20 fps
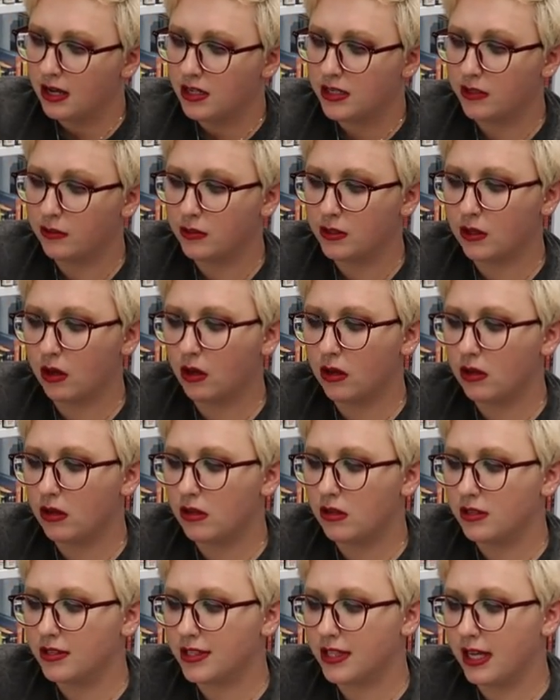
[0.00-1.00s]
She was
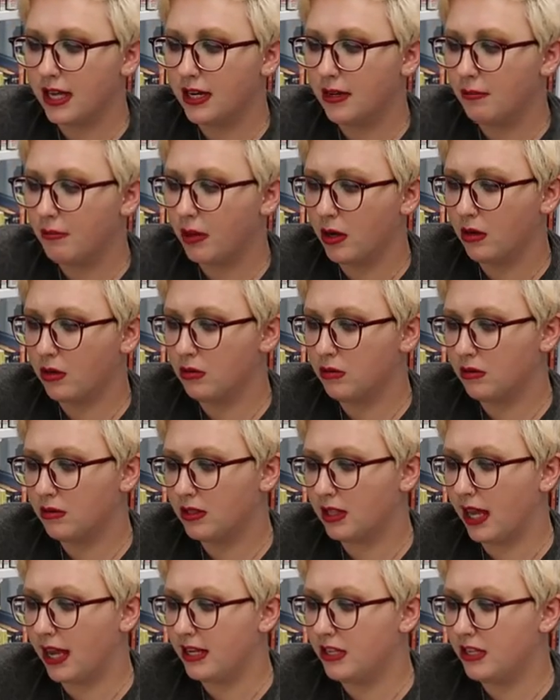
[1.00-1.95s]
all skin and bones,